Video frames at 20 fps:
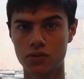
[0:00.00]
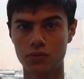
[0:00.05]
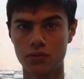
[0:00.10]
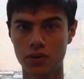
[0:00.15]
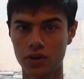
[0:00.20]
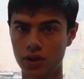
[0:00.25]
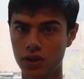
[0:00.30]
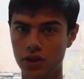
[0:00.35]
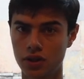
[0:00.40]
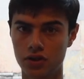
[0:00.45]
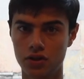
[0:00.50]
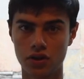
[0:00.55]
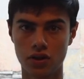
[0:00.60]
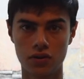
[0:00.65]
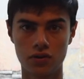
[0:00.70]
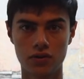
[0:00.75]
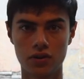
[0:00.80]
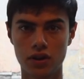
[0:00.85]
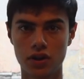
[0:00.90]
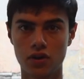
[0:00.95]
you really
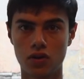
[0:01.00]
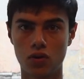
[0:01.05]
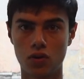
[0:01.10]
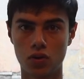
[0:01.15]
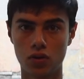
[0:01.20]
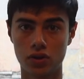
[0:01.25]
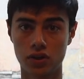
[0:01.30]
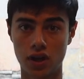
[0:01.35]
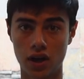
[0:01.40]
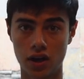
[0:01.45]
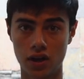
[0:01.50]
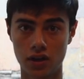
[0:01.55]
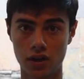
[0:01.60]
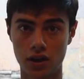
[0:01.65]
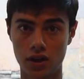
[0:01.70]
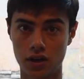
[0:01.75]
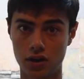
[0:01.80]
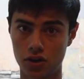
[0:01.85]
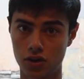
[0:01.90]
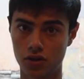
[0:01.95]
don't need a whole ton
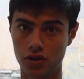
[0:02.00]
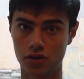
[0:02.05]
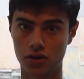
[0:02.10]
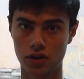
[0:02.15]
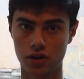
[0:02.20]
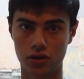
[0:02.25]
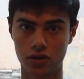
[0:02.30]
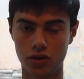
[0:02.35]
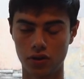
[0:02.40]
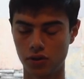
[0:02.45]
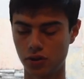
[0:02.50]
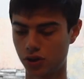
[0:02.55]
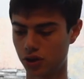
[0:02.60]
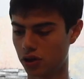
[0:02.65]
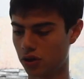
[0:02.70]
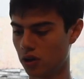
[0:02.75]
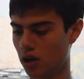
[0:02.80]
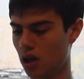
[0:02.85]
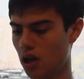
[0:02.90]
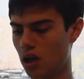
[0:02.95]
in your
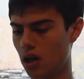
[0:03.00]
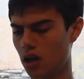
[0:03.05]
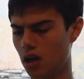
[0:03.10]
enclosure.